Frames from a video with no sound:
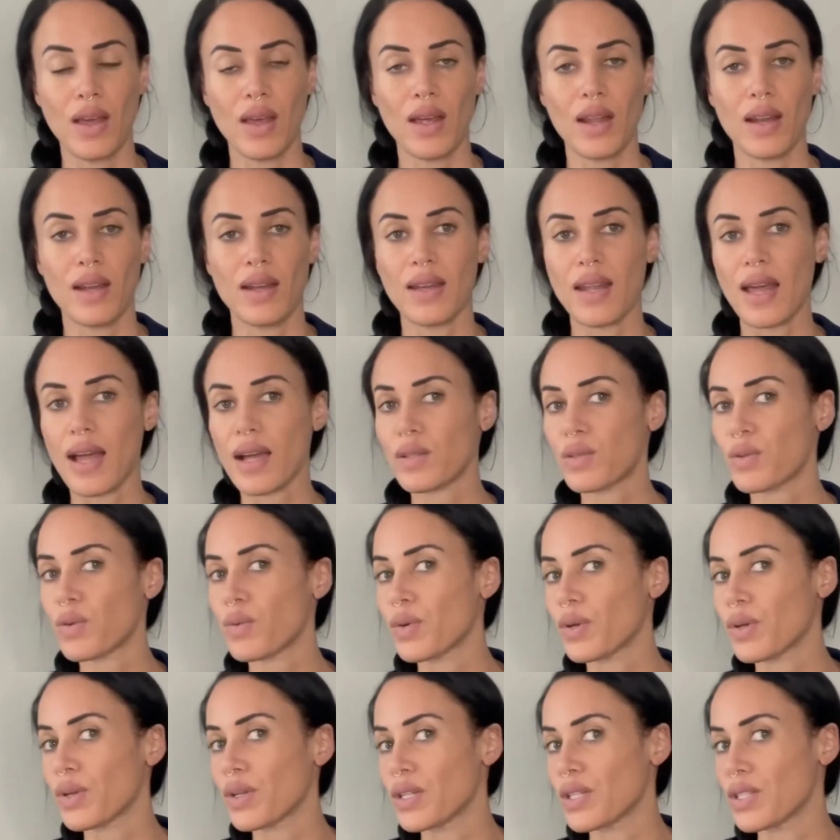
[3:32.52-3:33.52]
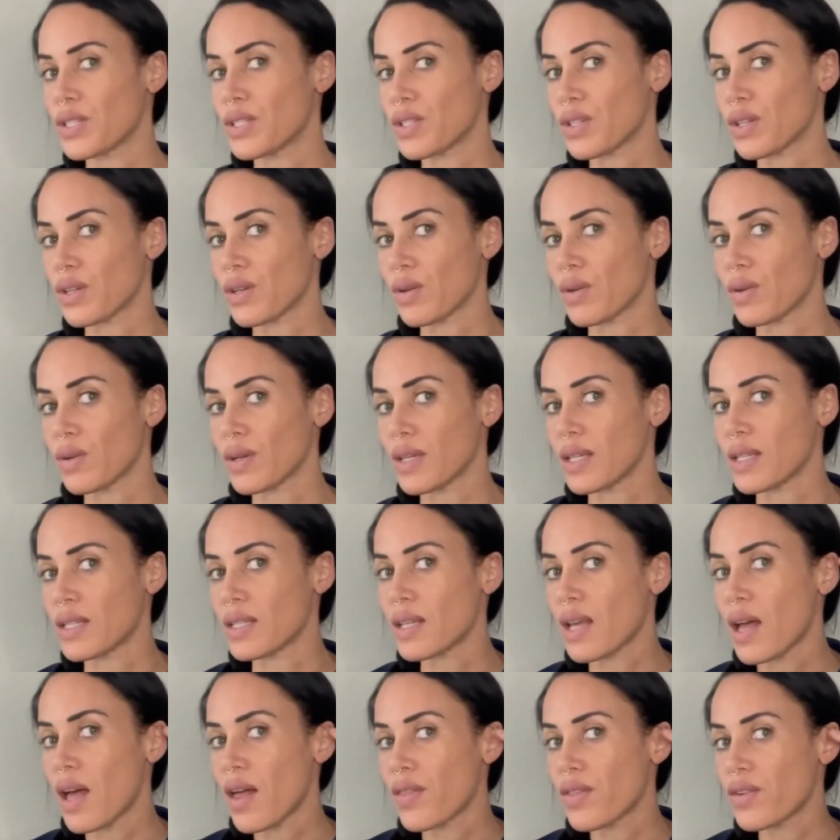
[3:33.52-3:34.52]
Next, what we're going to do is
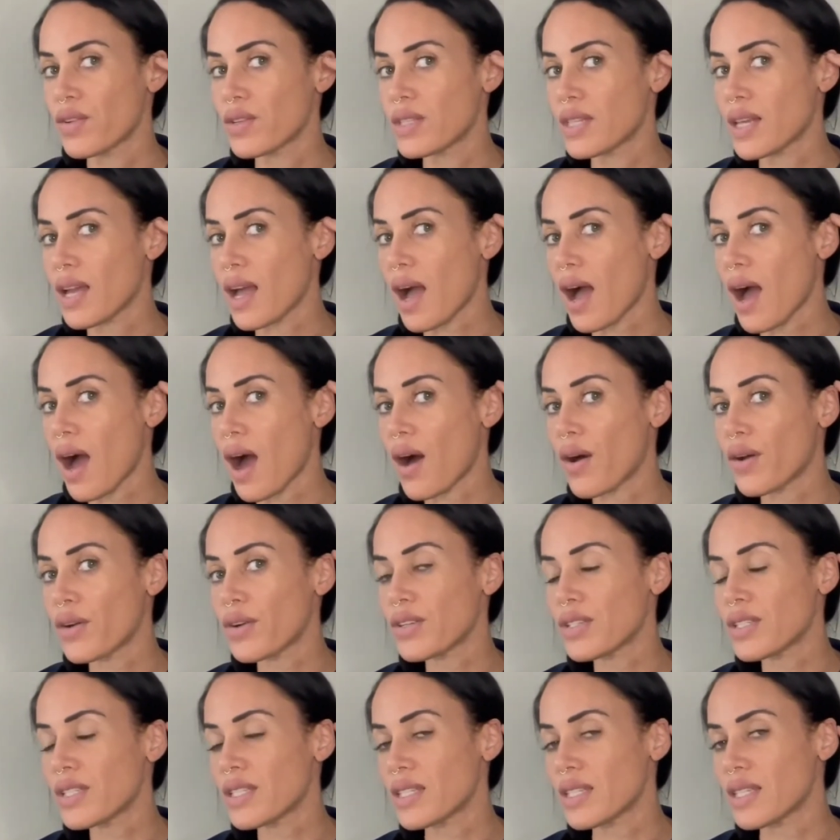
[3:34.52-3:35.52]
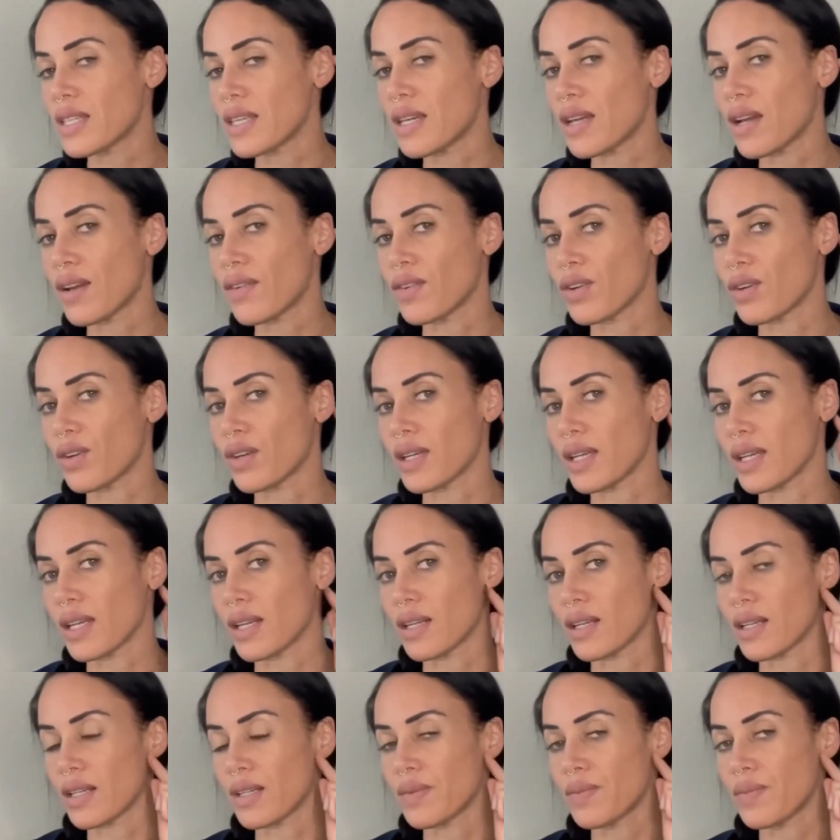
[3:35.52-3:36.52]
there's the outer C of your
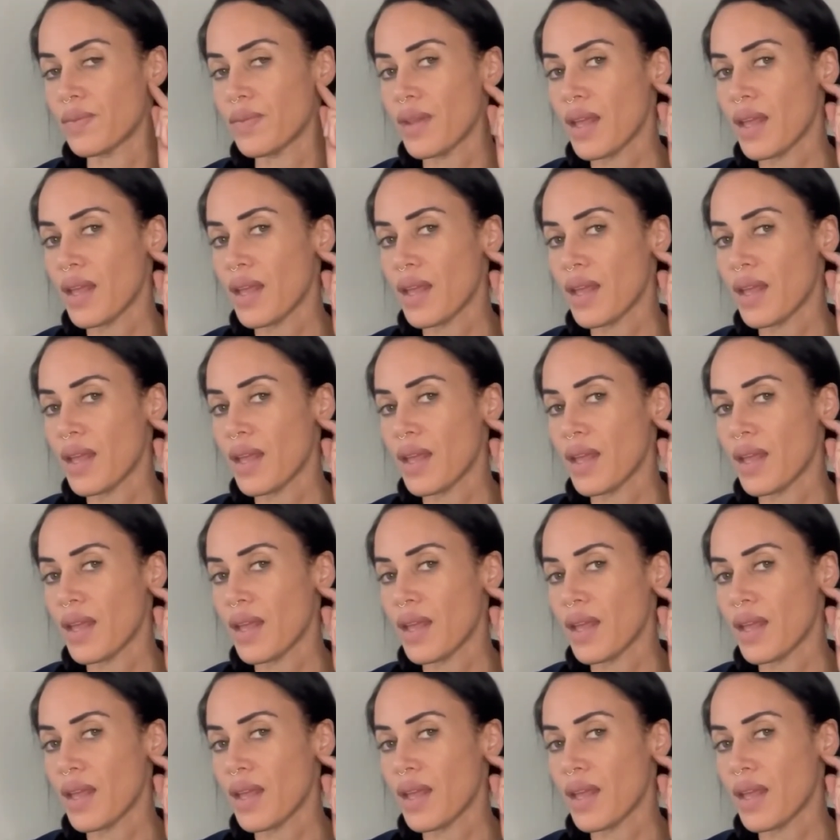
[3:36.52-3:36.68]
ear.